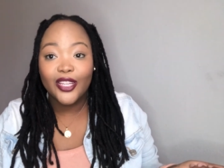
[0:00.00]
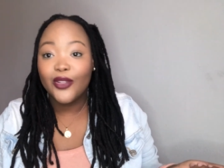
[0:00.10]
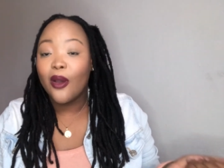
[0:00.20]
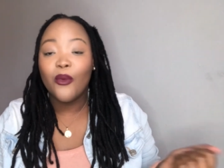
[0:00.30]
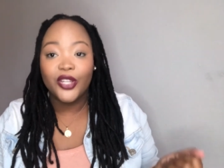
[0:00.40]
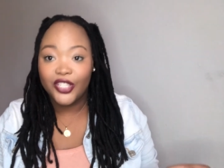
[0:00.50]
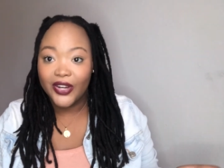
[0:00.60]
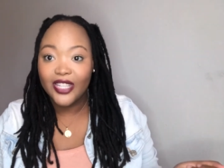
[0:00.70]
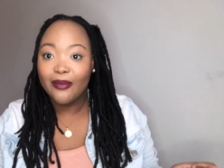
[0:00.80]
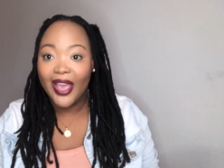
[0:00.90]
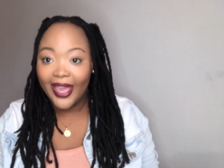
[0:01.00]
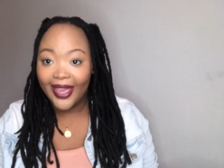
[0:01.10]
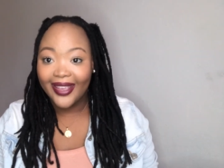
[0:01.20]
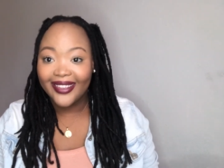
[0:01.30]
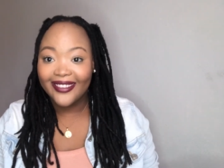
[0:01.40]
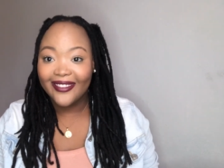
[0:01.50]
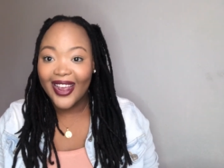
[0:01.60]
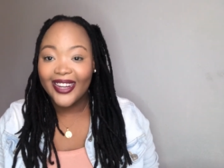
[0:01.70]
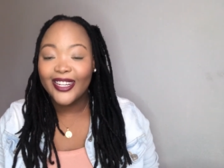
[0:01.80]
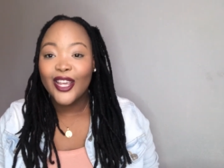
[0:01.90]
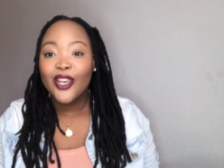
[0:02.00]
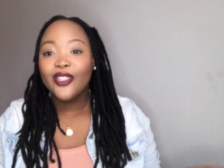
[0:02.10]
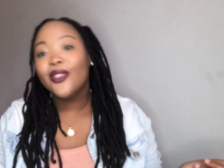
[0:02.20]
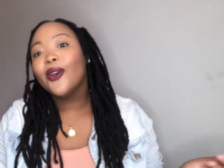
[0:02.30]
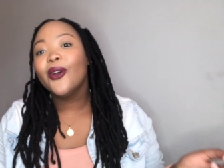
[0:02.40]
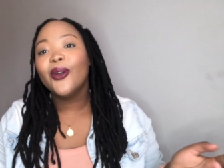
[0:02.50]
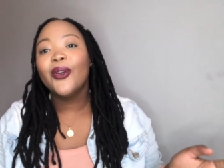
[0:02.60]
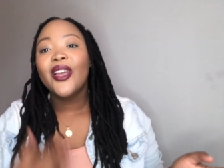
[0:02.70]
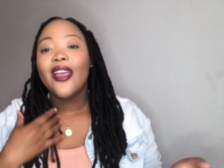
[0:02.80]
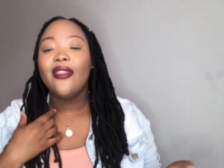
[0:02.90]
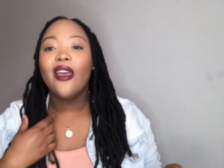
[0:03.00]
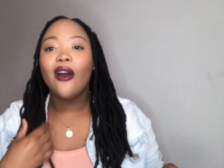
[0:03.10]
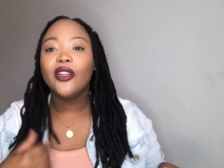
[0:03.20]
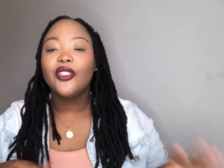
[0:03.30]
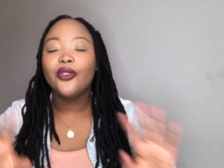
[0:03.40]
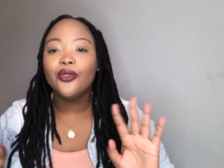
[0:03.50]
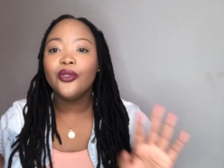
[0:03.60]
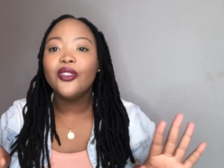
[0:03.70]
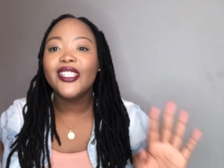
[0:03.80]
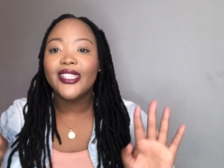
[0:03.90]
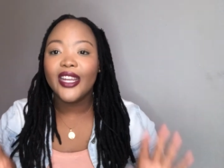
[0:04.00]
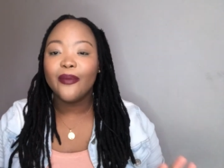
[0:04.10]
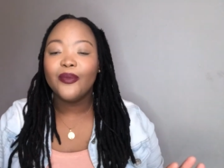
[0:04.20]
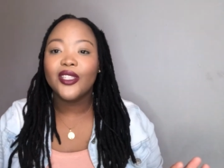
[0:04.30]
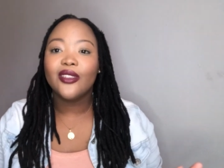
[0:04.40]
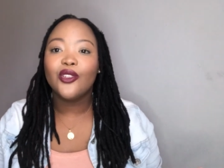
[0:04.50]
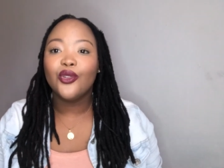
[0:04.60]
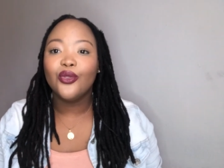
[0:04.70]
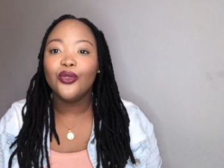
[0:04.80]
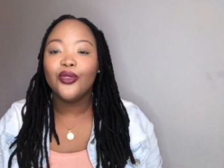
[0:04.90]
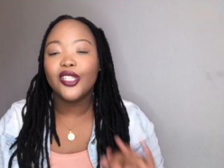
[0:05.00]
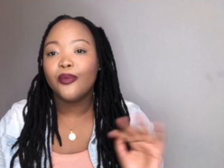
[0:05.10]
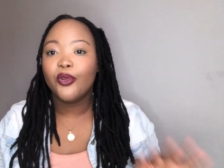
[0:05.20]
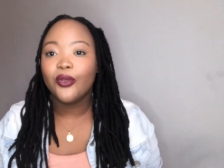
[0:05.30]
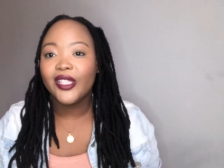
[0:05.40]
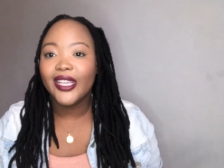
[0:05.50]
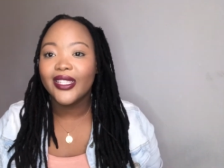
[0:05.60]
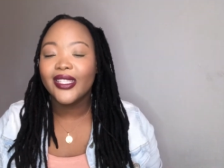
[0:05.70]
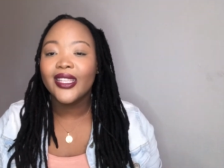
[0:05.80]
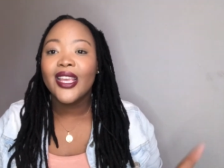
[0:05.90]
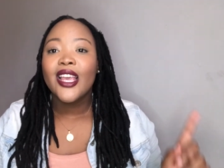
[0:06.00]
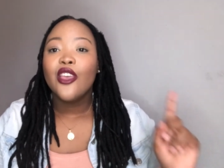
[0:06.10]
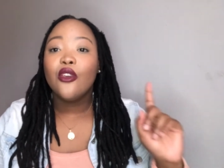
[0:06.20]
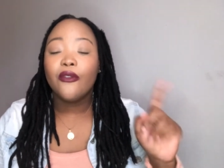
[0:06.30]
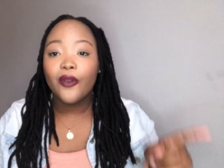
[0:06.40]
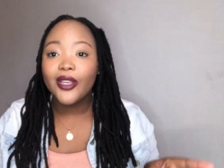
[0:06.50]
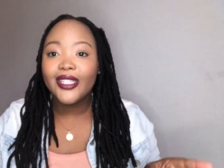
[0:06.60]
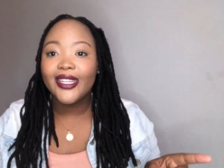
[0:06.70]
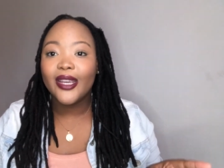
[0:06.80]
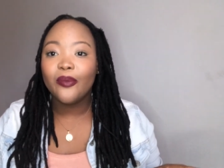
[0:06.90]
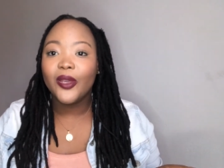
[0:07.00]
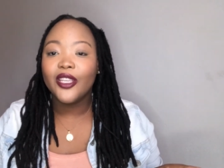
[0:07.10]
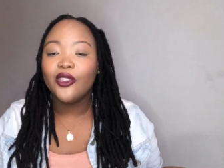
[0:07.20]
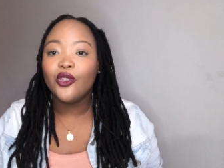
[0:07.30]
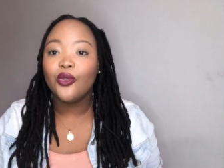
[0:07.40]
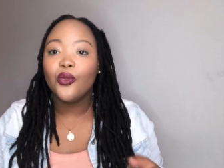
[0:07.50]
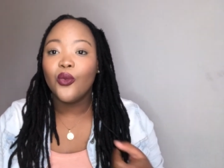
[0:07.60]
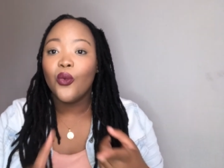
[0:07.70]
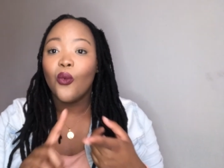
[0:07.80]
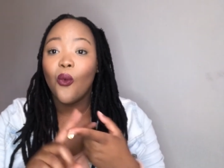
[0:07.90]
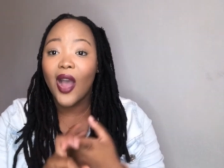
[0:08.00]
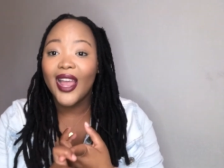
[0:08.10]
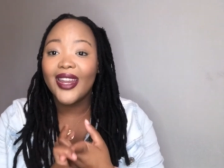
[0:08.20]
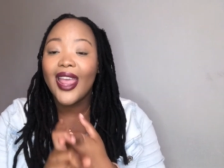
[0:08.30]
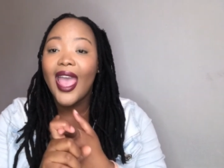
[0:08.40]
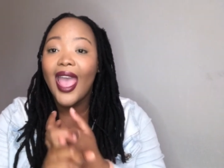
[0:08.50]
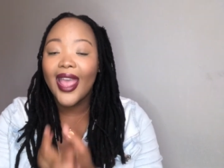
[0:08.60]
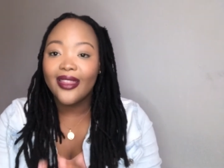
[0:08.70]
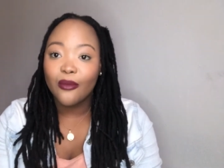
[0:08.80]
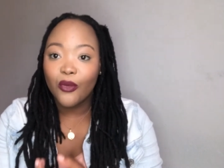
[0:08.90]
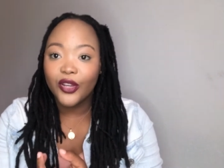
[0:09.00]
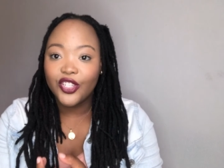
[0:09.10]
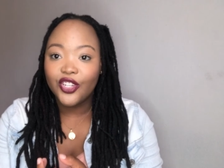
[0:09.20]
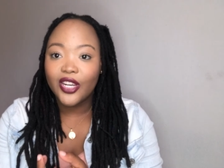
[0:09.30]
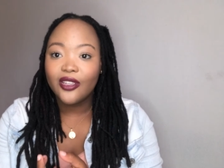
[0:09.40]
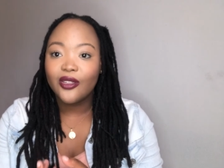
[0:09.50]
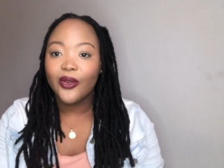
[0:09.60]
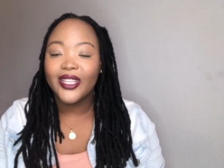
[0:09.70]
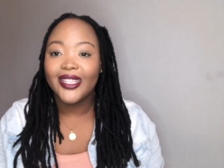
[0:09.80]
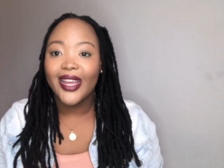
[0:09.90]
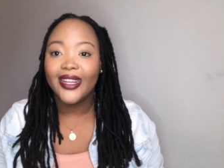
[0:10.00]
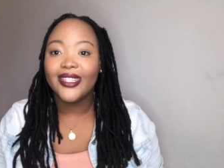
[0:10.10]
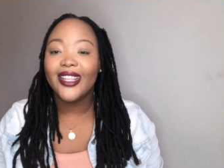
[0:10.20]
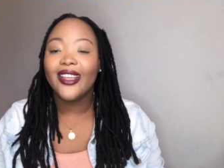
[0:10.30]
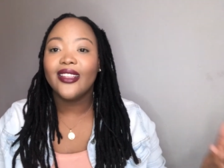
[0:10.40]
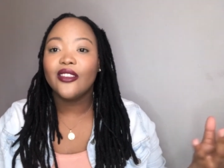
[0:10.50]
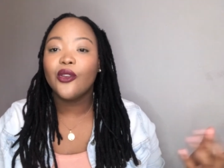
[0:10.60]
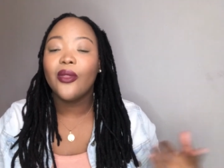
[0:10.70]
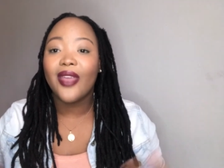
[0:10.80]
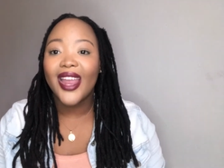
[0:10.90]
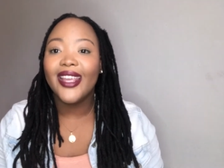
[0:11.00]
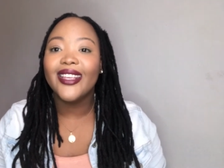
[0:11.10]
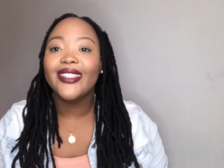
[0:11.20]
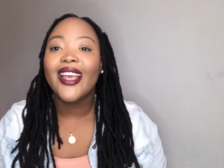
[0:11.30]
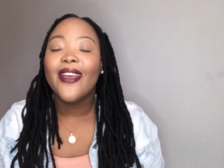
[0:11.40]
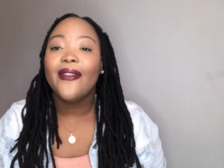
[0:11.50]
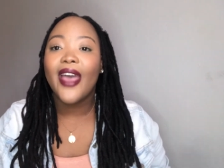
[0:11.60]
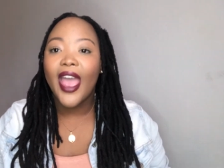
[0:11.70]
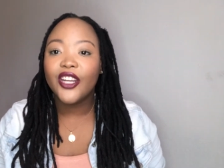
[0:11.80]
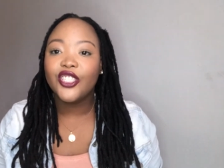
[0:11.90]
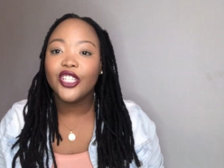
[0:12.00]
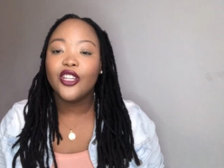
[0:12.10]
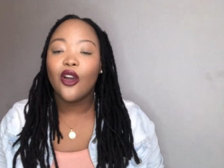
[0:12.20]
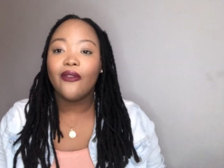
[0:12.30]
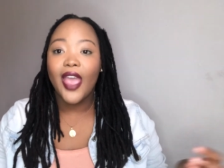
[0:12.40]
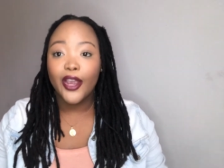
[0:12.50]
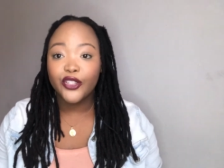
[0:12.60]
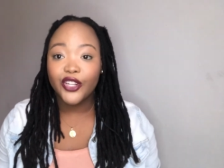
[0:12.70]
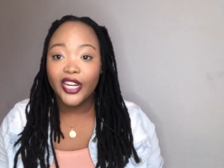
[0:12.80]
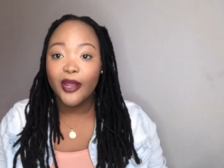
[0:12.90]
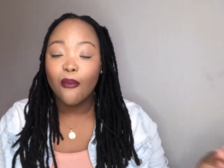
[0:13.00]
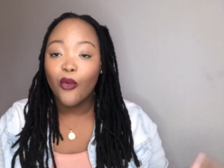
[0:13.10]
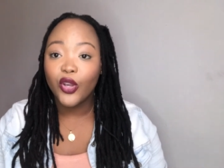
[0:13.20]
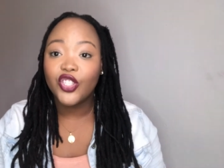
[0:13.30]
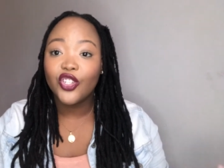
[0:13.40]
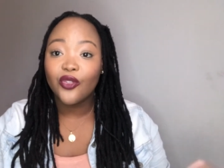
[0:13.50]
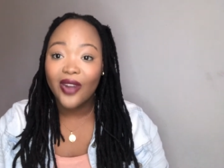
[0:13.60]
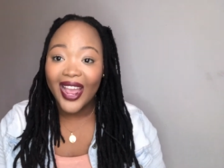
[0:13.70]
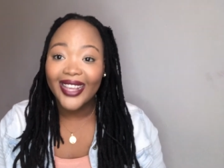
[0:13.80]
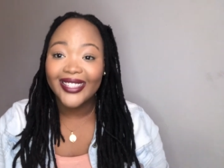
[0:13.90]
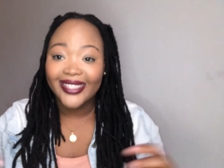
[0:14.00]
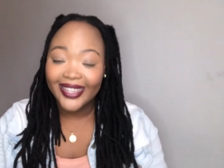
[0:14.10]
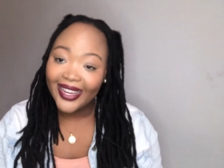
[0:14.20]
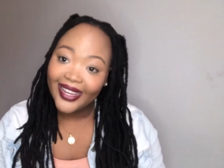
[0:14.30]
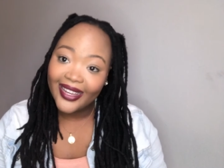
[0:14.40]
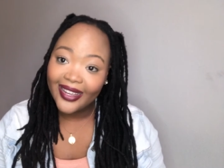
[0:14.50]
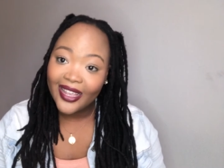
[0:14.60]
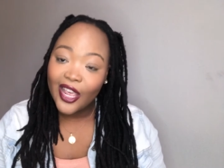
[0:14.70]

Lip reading: do I moisturize my hair, right? So there are two steps to this process. Your first step is to, one, add the moisture. So that is the action of actually moisturizing